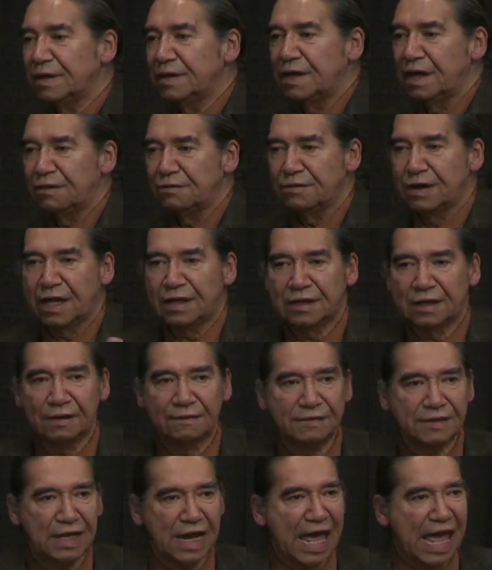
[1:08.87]
their
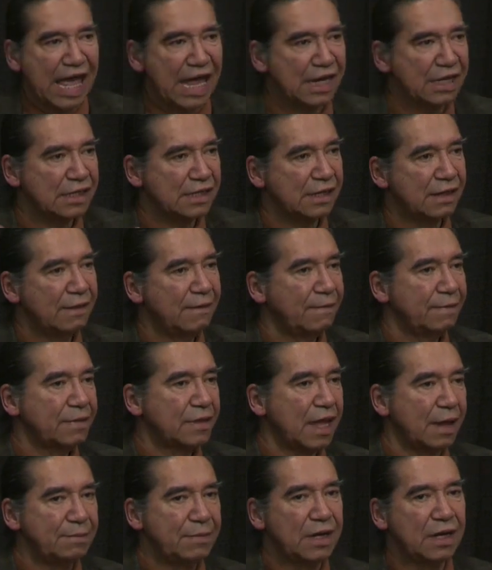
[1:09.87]
relatives lands
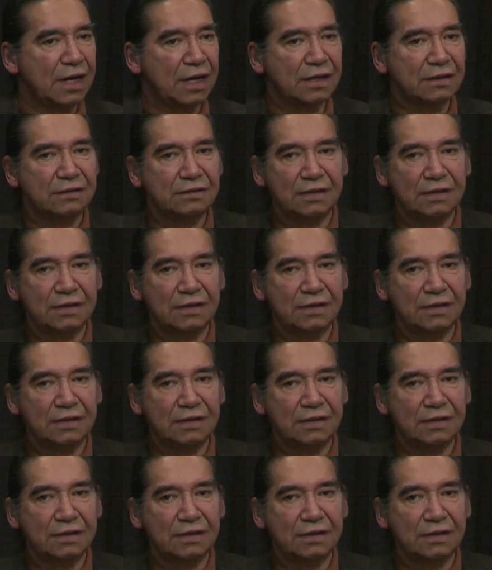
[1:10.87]
that belonged